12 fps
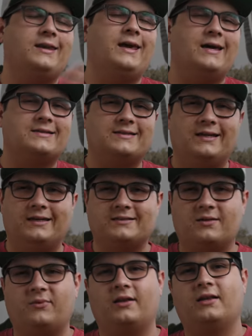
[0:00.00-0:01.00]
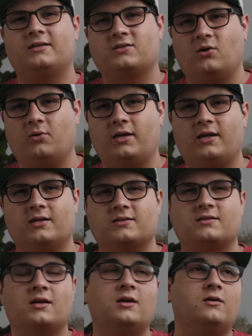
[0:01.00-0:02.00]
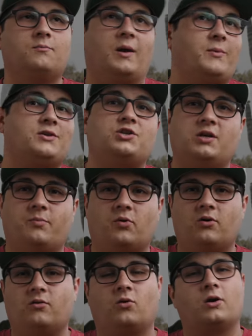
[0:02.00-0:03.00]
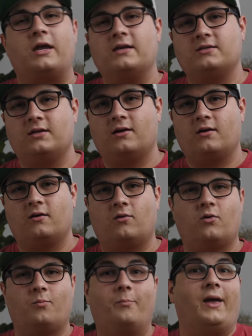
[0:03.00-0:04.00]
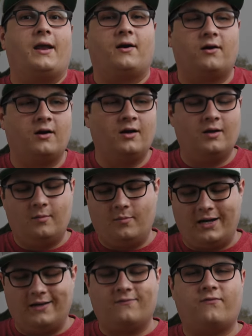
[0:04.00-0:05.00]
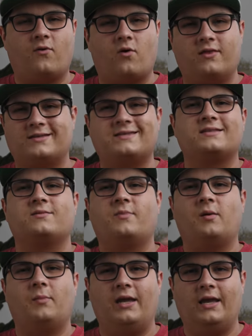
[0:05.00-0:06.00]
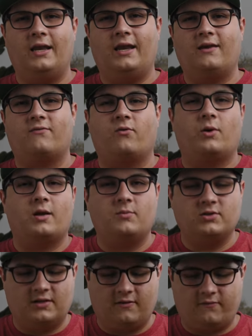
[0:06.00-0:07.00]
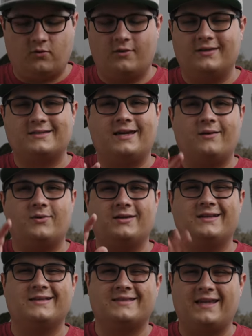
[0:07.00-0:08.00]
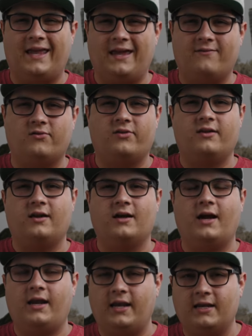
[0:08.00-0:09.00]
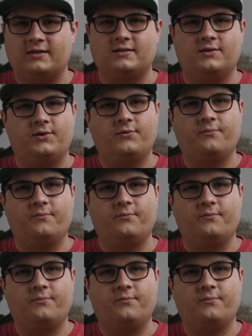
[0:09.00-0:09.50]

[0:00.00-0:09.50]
Yes, getting something like Sony is maybe cheaper or easier or better, but for the system I'm in and for what I'm using it for, this camera does everything I need it to do.